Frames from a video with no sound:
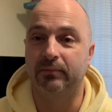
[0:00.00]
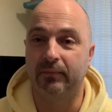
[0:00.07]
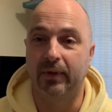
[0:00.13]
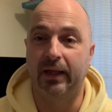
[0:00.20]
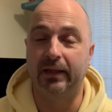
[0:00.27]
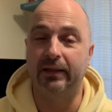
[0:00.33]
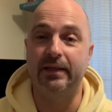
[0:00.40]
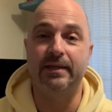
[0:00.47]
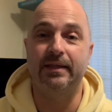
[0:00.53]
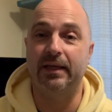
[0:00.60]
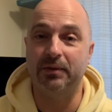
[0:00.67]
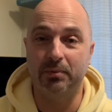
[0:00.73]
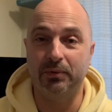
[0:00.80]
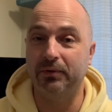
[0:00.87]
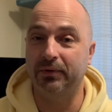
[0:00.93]
At least
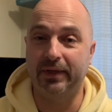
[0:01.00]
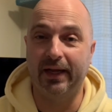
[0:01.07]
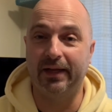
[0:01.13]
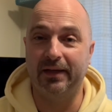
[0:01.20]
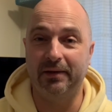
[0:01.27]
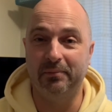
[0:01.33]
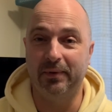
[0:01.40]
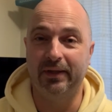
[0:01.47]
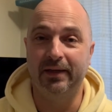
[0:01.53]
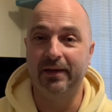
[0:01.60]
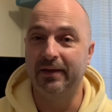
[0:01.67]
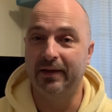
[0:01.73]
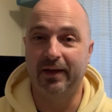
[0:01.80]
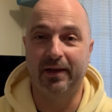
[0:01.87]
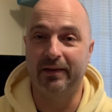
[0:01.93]
that's what they're telling me.
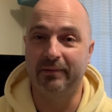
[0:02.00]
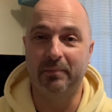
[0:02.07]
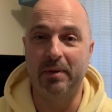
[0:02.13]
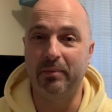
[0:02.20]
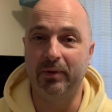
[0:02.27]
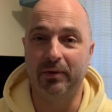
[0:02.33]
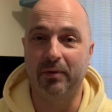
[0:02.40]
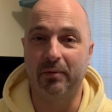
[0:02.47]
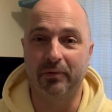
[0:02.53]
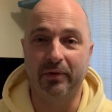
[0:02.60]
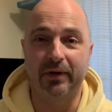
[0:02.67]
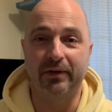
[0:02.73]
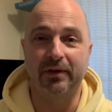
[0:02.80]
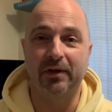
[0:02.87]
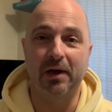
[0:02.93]
Maybe they're going right
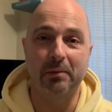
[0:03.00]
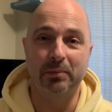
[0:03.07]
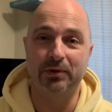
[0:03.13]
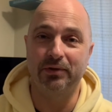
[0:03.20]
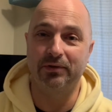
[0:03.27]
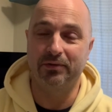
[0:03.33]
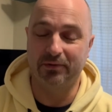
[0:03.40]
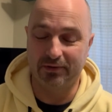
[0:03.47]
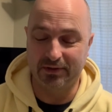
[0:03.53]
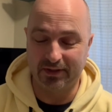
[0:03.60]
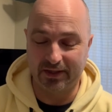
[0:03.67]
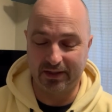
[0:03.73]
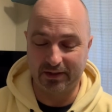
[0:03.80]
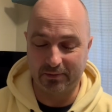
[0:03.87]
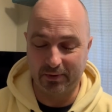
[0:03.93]
in the garbage as soon as they
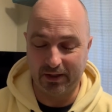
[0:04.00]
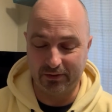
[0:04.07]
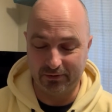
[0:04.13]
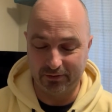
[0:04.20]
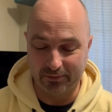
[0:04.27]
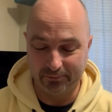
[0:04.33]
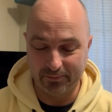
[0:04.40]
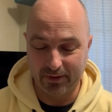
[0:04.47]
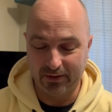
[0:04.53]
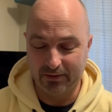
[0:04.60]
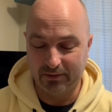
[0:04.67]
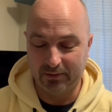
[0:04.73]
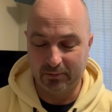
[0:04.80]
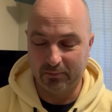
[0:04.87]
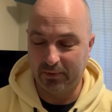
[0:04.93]
get them. I don't know.
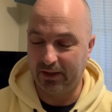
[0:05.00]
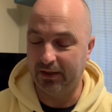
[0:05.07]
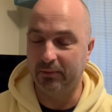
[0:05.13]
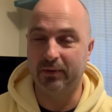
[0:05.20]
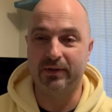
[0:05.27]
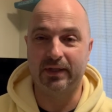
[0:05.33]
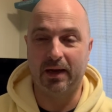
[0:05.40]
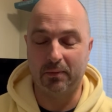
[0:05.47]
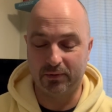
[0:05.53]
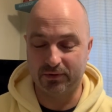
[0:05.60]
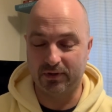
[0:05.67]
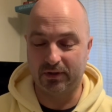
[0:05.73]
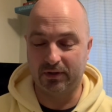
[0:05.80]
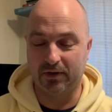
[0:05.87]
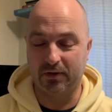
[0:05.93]
But anyways, that one's
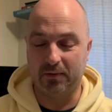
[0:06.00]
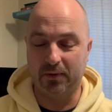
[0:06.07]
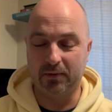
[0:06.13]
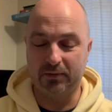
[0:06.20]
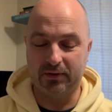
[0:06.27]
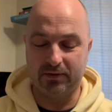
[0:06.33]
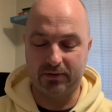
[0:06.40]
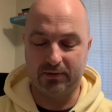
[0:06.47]
going to go out.